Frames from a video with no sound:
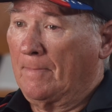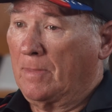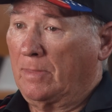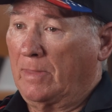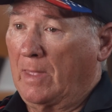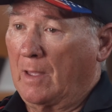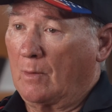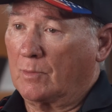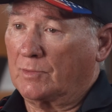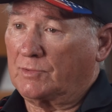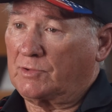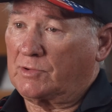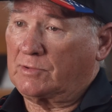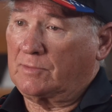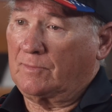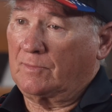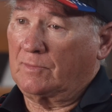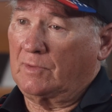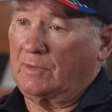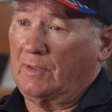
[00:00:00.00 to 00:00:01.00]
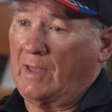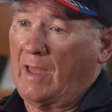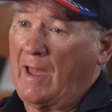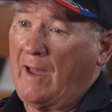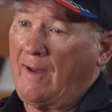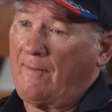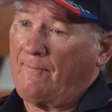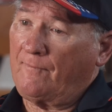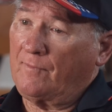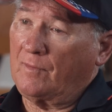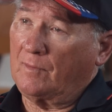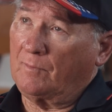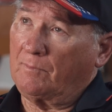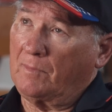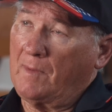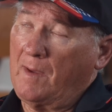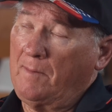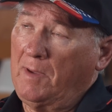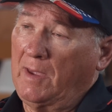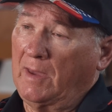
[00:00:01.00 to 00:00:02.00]
that was
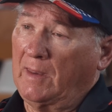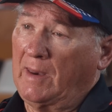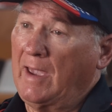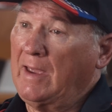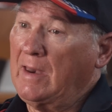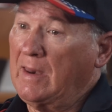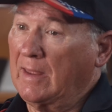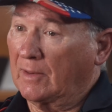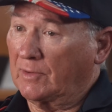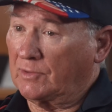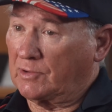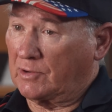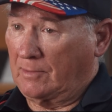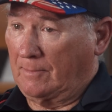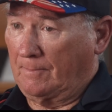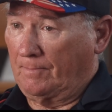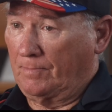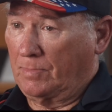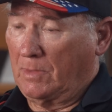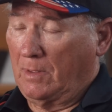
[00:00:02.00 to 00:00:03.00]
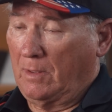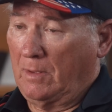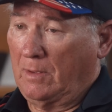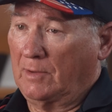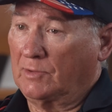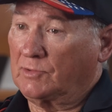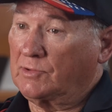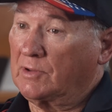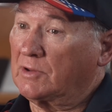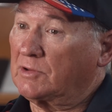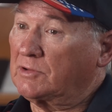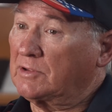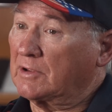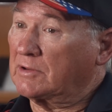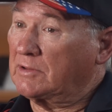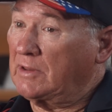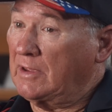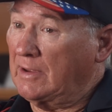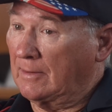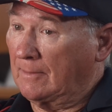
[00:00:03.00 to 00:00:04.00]
maybe an 8-inch instead of
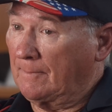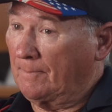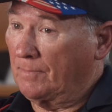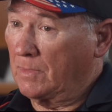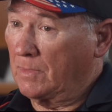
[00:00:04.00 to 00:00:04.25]
16.